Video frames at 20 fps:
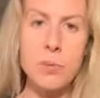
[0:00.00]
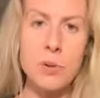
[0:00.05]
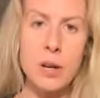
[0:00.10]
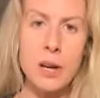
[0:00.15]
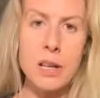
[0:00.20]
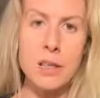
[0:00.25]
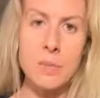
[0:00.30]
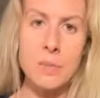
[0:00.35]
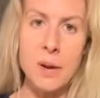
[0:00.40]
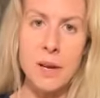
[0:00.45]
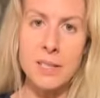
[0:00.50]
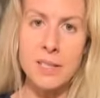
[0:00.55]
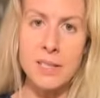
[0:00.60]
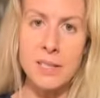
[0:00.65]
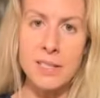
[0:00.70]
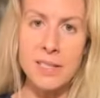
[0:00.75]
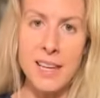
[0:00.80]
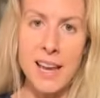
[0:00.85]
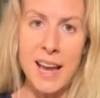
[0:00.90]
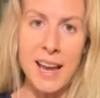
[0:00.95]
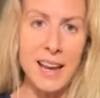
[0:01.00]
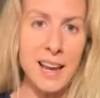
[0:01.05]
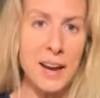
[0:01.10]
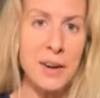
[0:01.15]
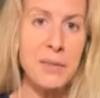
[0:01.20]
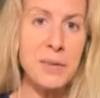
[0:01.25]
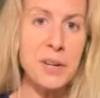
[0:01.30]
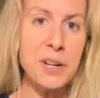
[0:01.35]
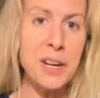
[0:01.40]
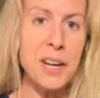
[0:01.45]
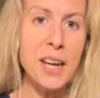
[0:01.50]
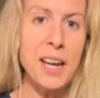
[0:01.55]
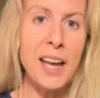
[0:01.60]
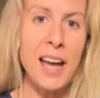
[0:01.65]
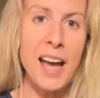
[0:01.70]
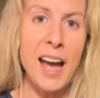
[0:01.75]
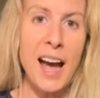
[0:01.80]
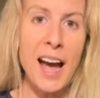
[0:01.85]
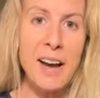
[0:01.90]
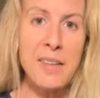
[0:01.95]
breathe muscle tank. I would
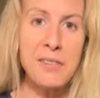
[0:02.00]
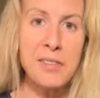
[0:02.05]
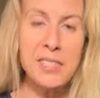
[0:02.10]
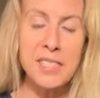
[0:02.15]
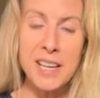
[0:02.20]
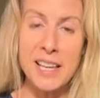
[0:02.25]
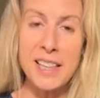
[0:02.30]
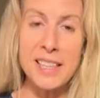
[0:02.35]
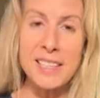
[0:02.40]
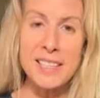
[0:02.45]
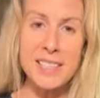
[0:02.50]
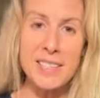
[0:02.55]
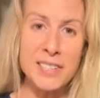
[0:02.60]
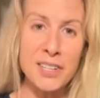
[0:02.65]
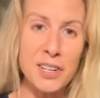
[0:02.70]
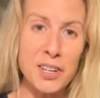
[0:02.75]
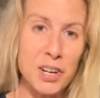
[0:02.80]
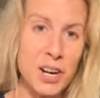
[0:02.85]
I would say this is a